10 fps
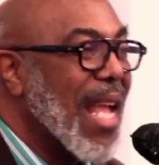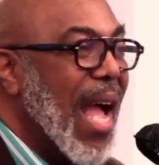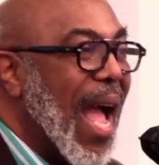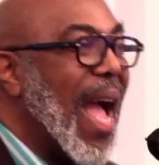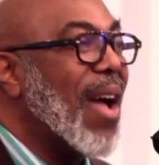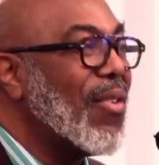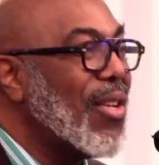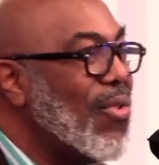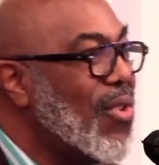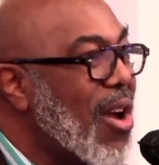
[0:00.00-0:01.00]
how do
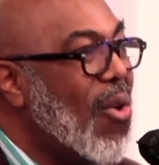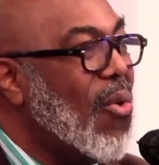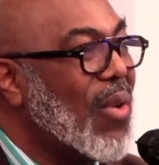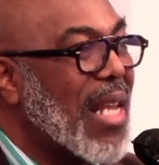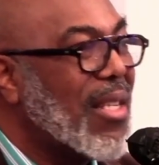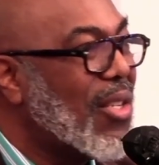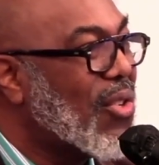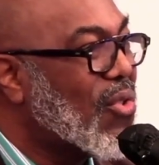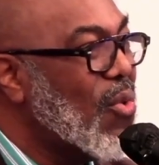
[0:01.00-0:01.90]
you know that it is true?